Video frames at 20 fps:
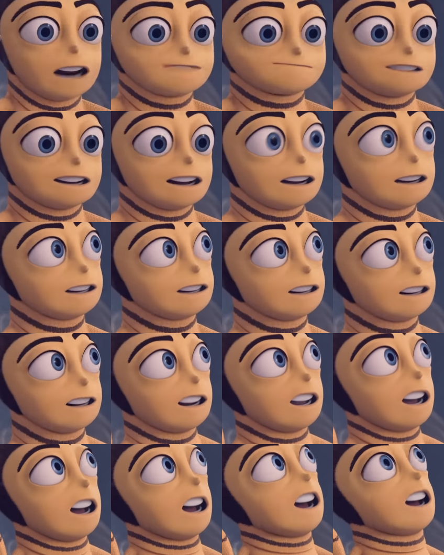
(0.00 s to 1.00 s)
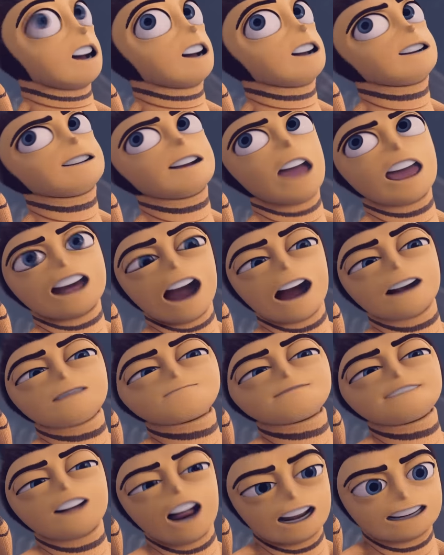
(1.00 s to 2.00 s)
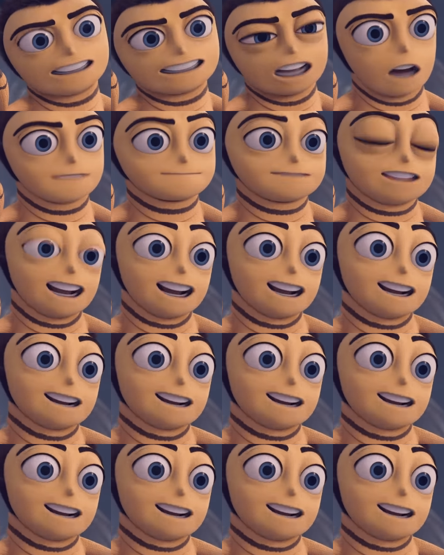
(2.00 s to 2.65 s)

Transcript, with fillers: Wait a minute. I think I'm feeling something.